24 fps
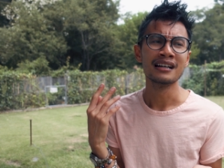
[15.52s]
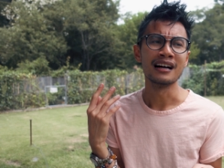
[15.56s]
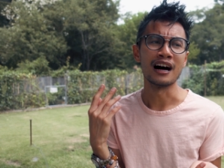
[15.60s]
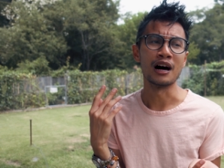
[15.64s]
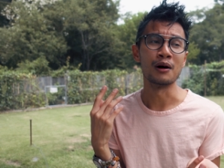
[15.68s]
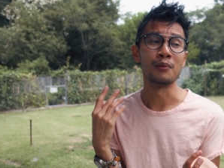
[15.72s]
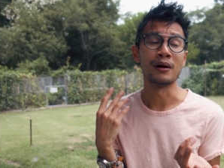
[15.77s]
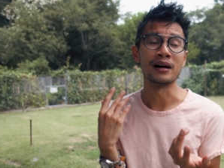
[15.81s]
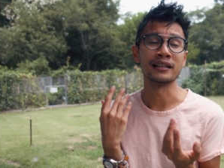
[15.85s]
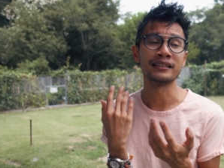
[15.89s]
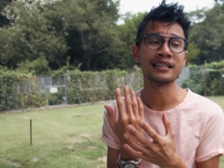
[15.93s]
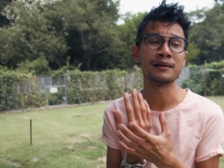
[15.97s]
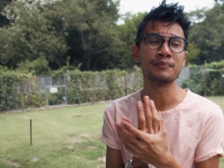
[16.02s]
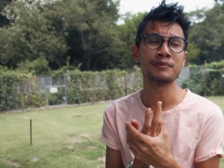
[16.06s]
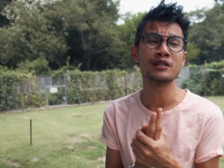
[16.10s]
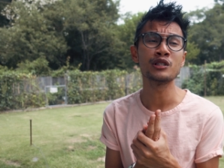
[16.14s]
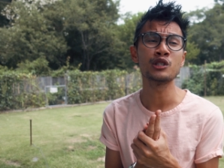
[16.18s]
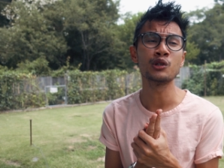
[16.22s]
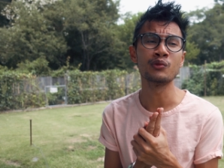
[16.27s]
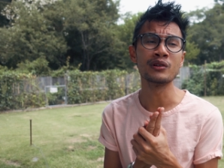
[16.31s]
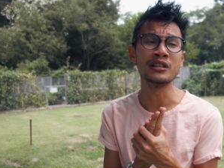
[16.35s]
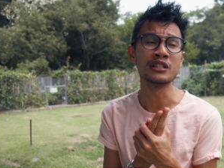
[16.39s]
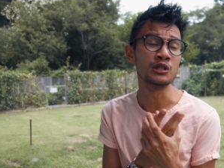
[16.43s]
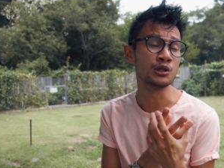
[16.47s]
attempting
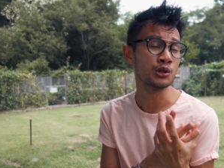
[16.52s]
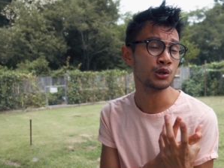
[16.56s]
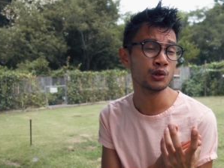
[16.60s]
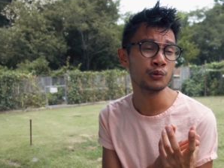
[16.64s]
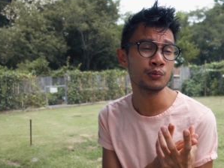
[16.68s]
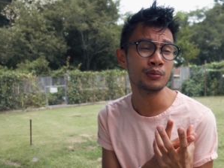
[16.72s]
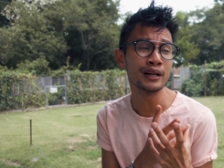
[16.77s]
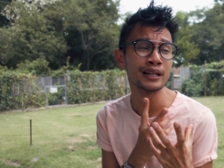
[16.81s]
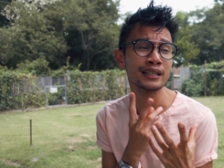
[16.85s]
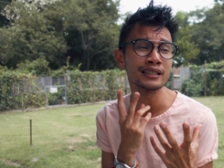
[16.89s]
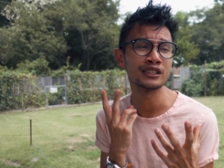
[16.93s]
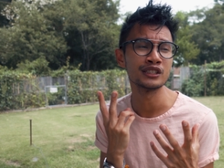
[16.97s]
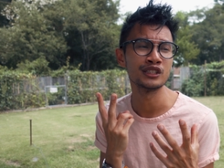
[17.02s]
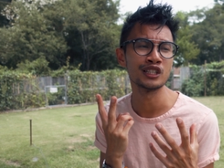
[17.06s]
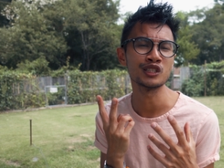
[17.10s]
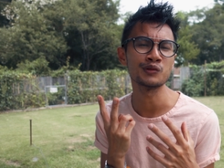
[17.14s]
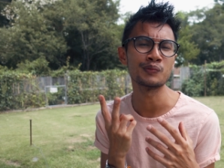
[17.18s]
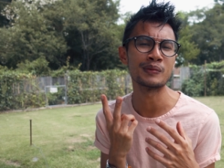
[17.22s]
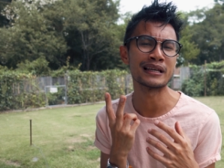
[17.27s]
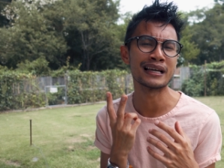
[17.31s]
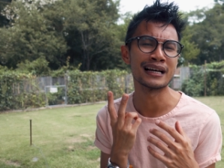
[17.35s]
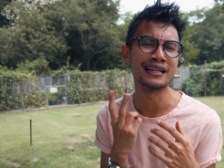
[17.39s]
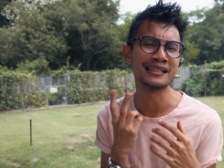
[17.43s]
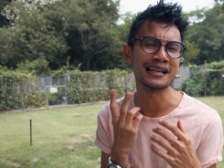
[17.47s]
to read 2 books
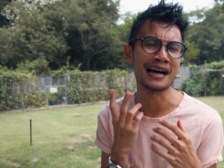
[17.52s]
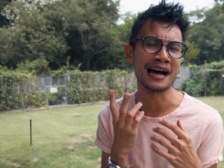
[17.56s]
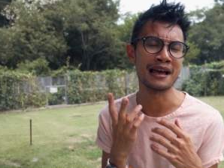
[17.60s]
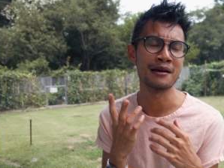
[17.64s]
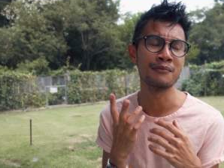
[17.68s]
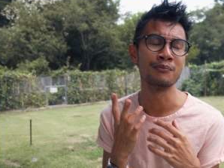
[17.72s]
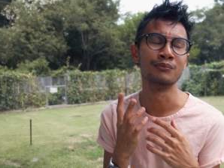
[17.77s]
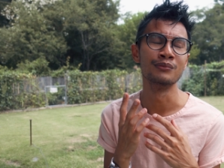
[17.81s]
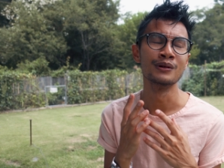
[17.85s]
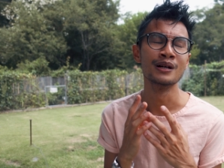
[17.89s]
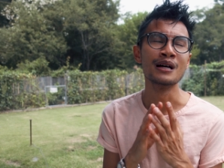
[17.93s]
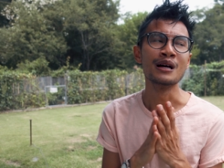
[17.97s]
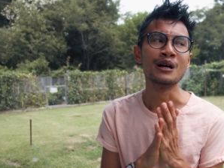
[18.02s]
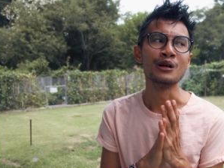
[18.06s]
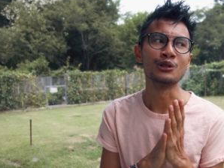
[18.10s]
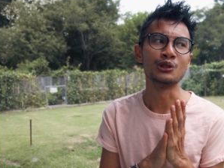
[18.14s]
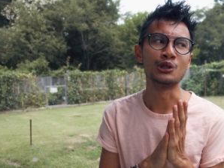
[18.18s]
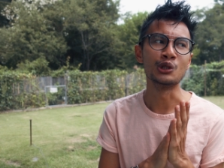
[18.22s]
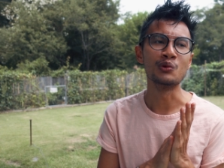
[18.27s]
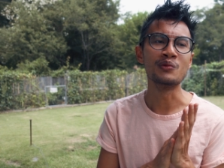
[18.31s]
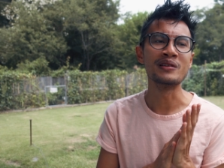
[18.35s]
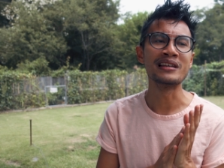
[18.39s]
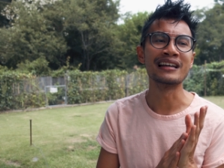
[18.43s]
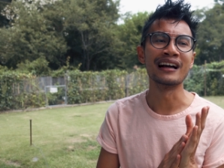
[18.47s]
just because I'm
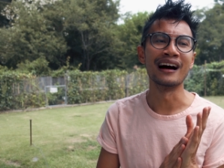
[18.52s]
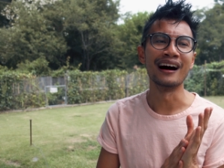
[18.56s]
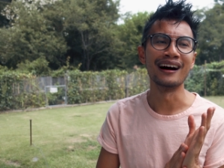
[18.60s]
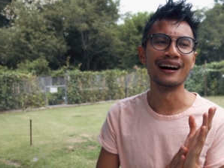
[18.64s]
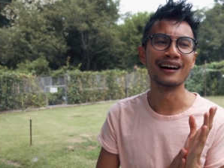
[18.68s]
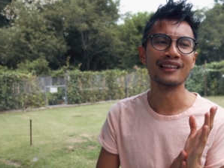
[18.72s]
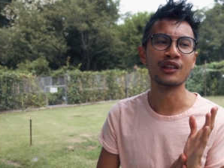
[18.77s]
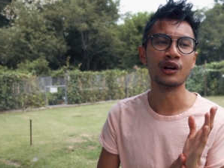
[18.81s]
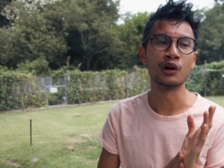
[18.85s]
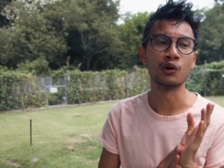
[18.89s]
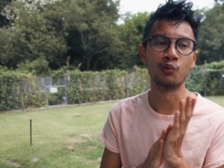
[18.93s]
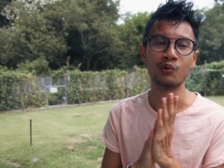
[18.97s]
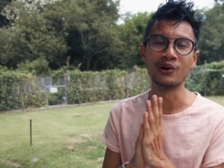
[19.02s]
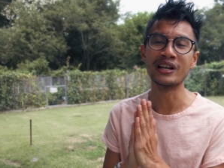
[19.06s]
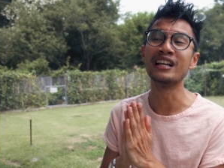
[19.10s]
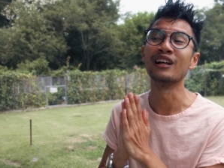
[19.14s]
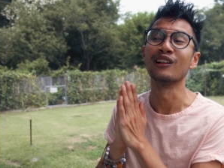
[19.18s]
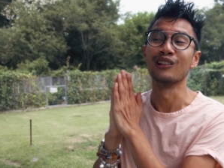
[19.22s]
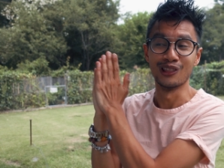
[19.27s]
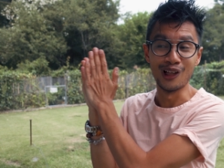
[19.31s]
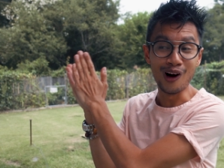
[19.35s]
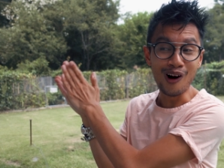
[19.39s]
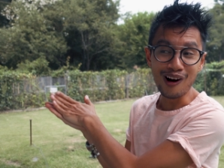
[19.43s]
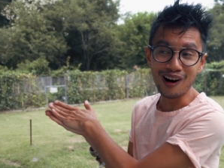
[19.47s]
doing other
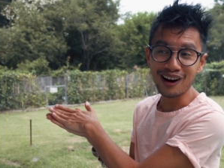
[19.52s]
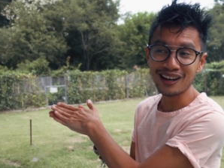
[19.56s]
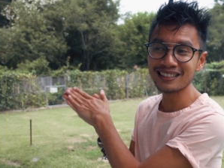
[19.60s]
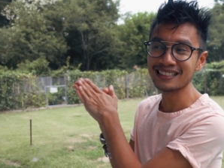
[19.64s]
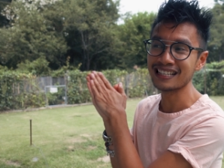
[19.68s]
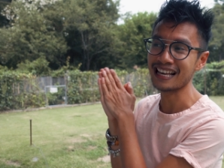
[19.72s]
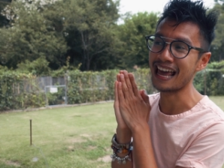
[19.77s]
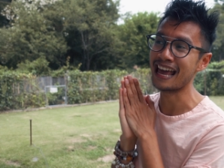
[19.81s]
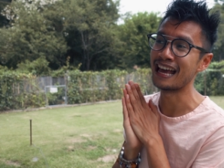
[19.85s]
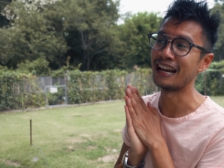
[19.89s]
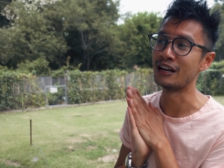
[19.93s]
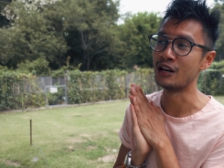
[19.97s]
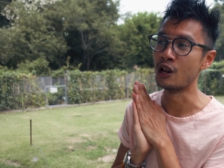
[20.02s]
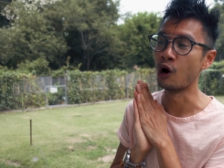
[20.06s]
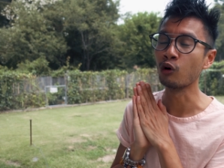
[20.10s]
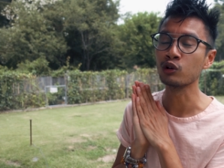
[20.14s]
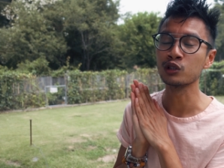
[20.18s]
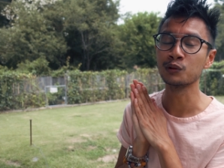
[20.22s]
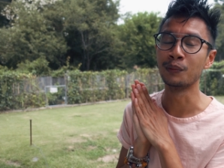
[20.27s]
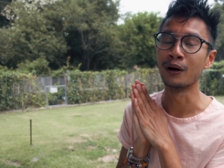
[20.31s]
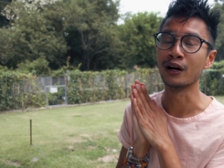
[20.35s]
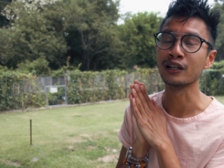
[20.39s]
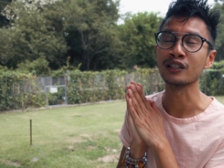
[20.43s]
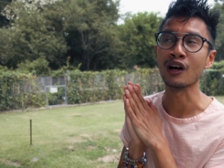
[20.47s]
read-alongs and
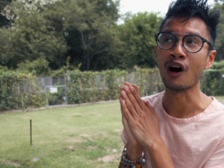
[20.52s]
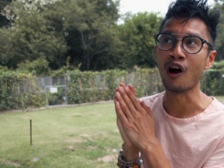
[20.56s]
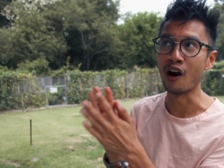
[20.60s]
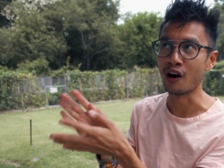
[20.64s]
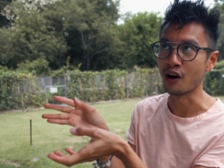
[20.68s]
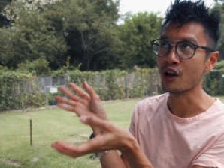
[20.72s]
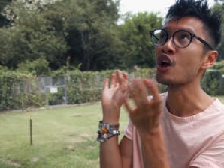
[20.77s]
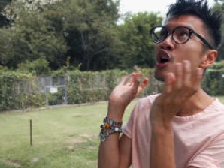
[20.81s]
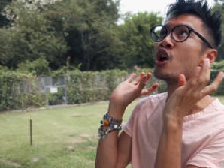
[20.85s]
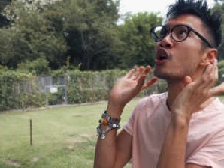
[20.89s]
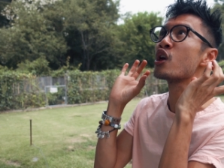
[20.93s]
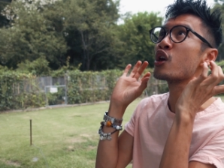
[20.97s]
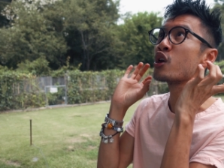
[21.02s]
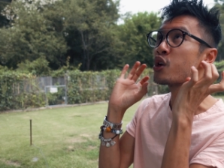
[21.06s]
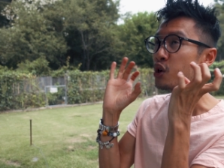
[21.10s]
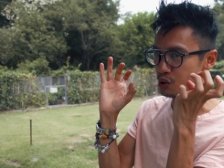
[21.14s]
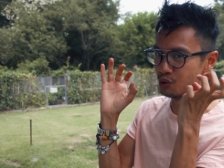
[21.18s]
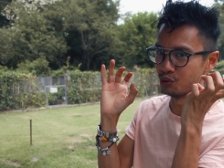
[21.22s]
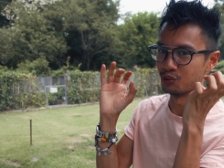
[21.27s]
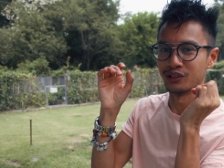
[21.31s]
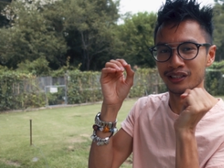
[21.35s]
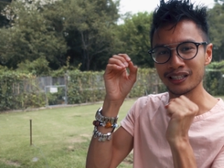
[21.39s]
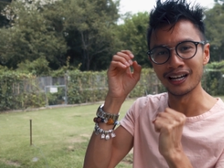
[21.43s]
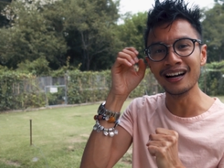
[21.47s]
those books are
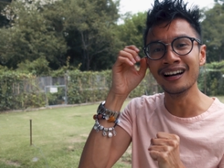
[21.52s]
huge.